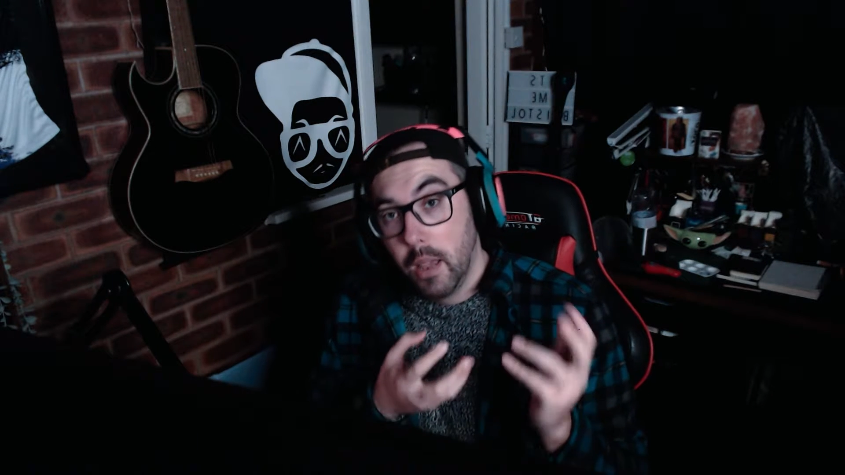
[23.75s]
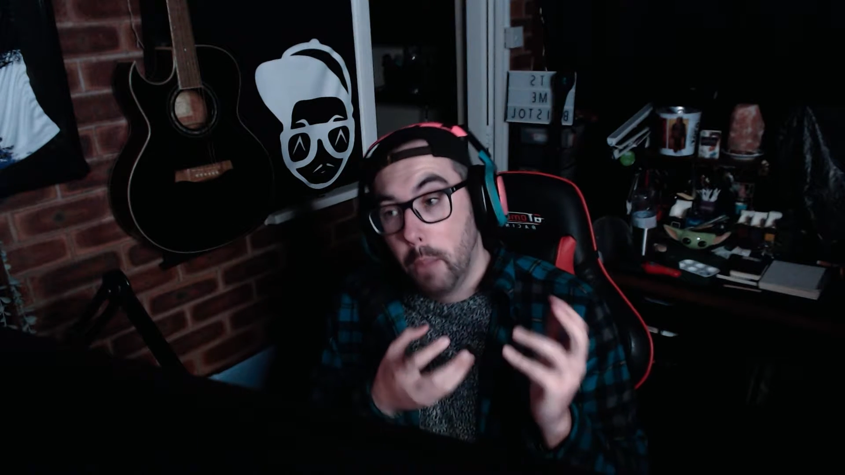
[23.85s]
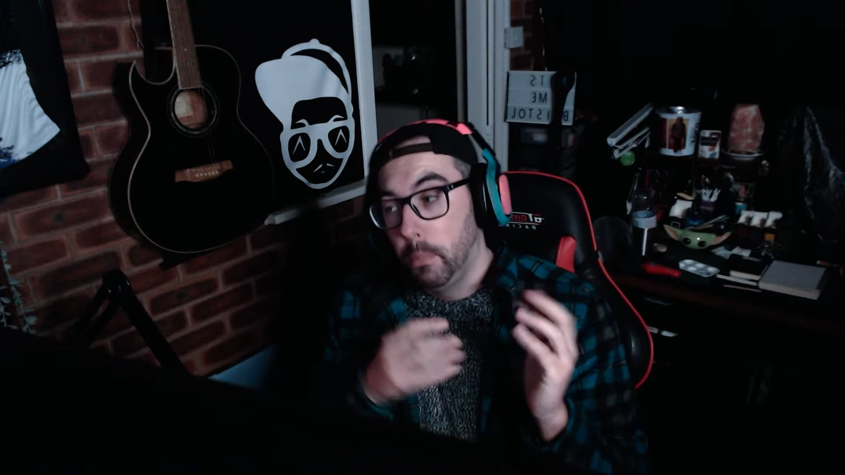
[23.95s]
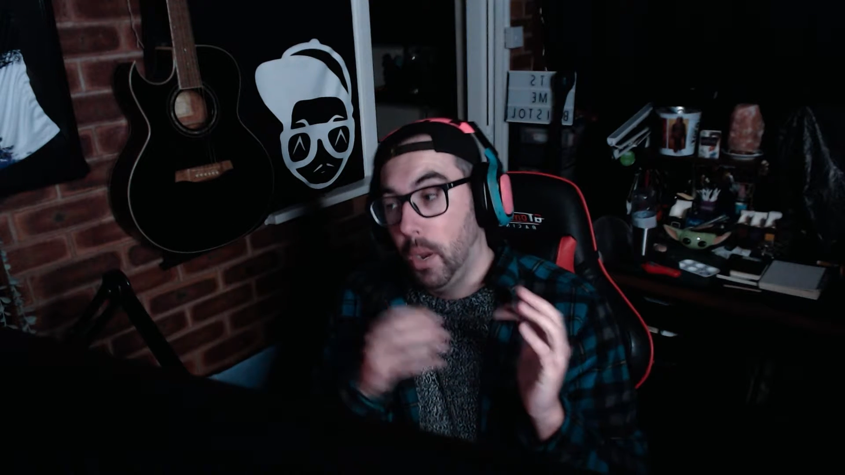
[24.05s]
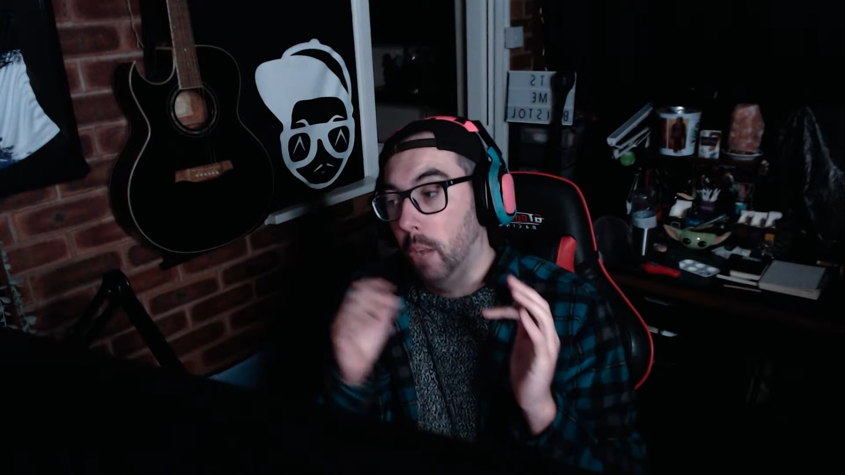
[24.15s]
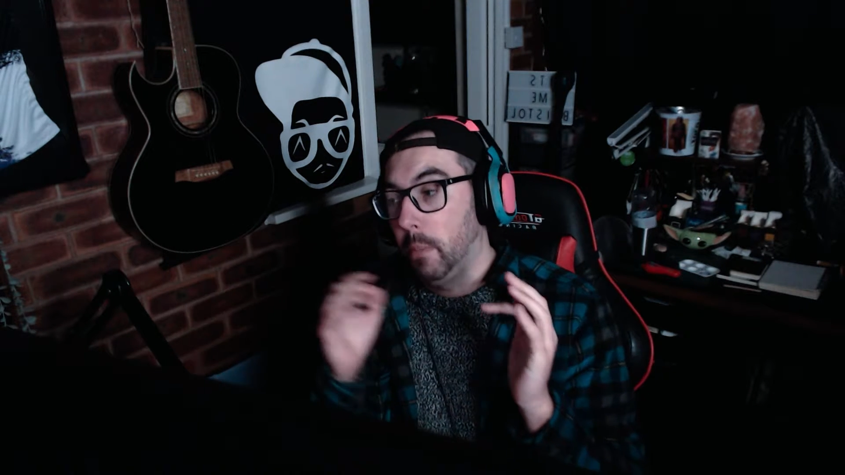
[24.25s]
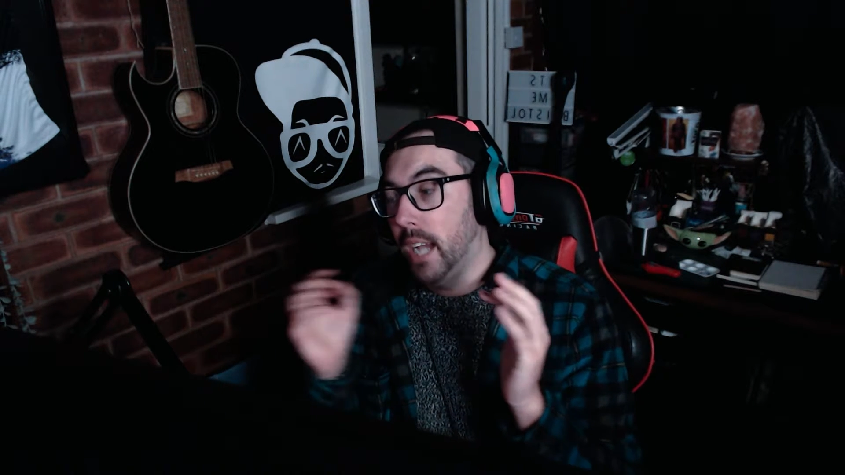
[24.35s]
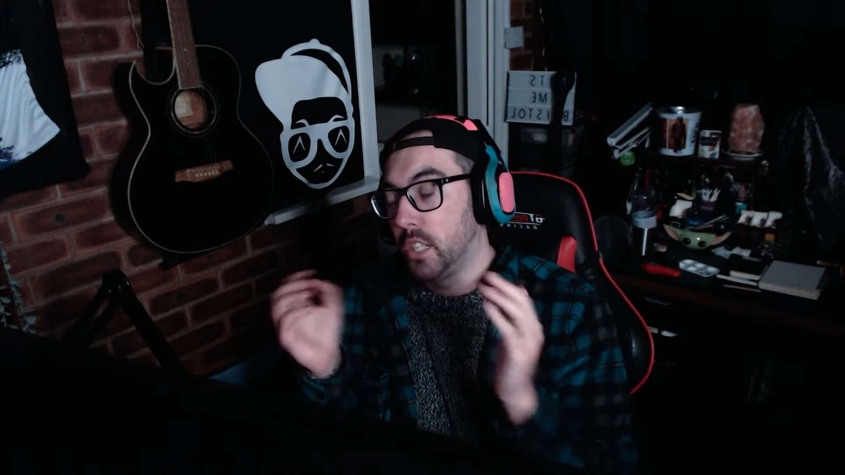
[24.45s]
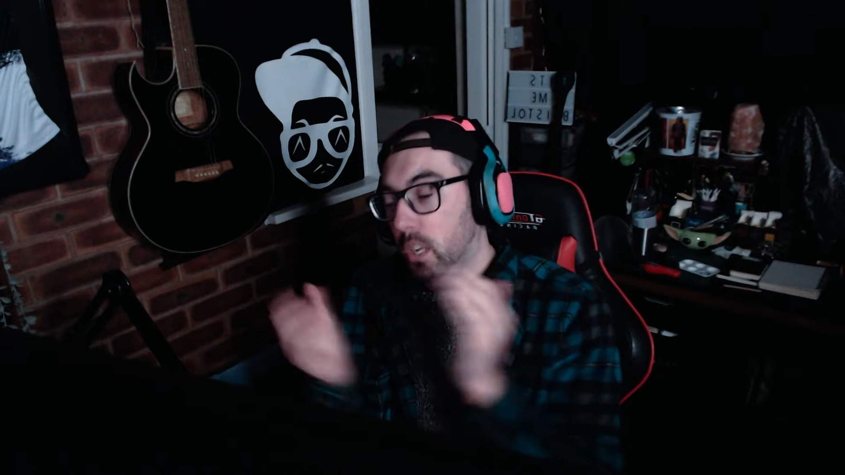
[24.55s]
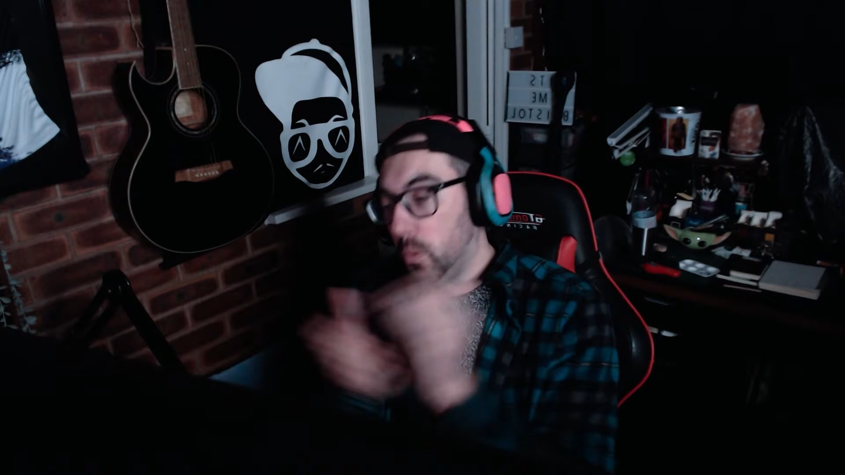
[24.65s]
but I'm
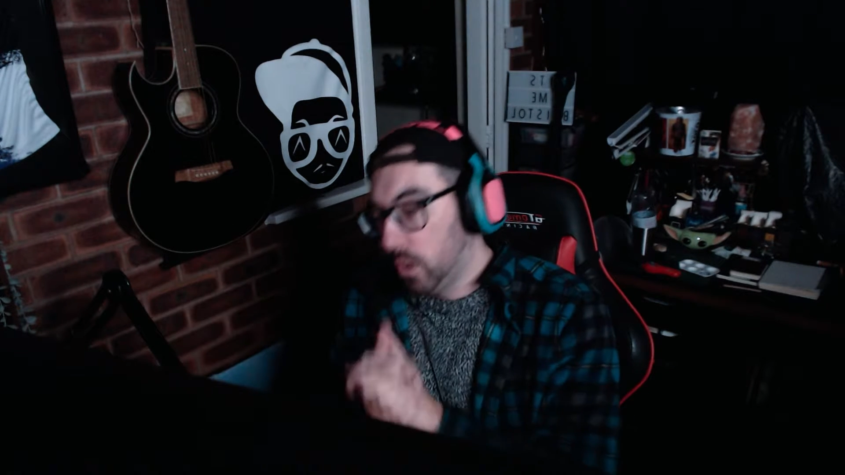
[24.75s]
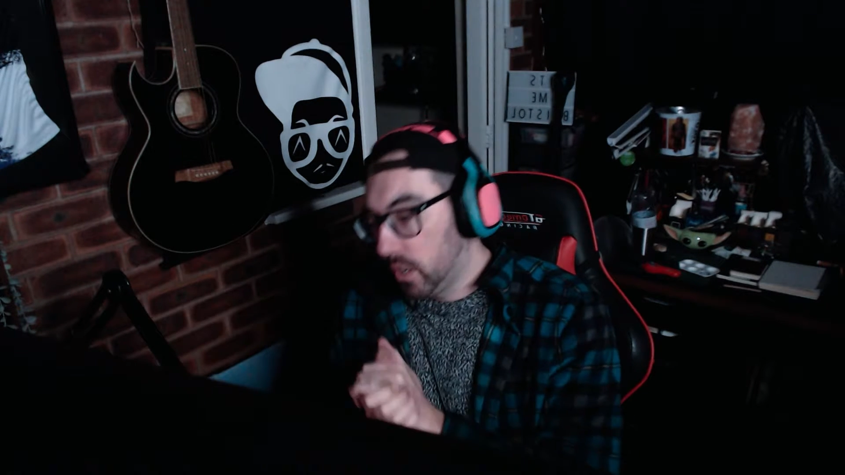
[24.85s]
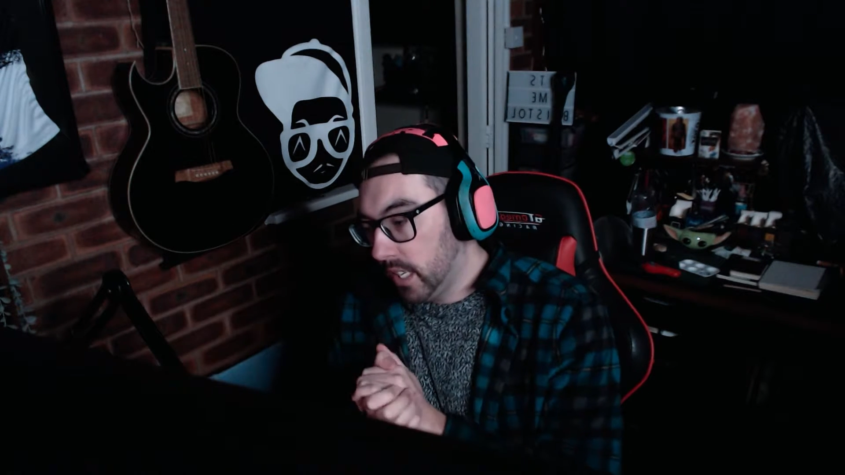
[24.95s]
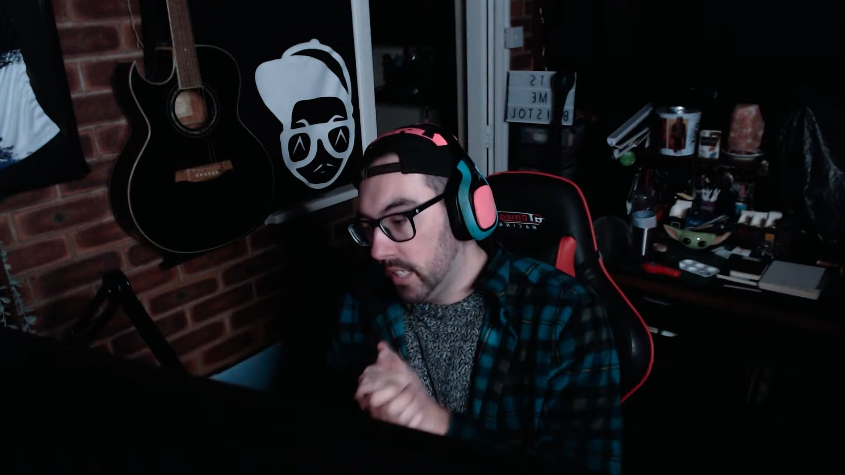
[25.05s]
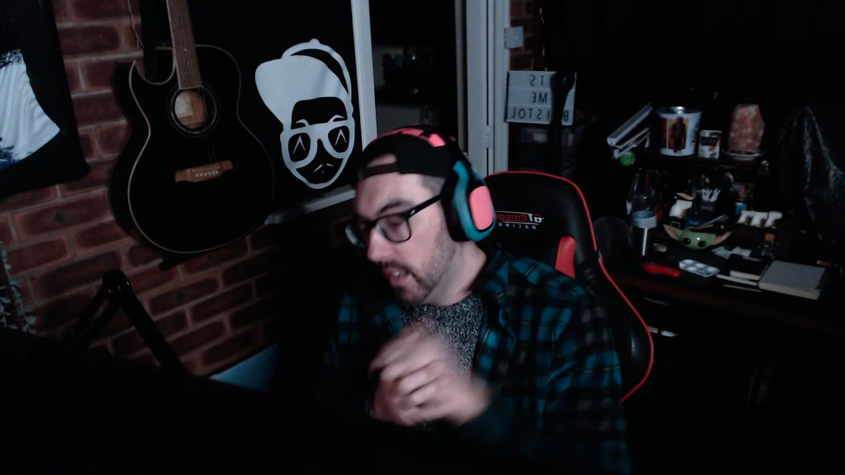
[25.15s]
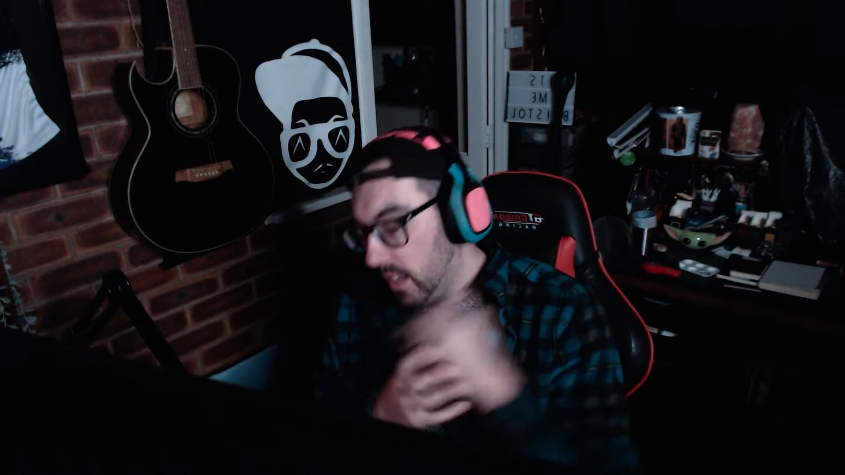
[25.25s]
actually working,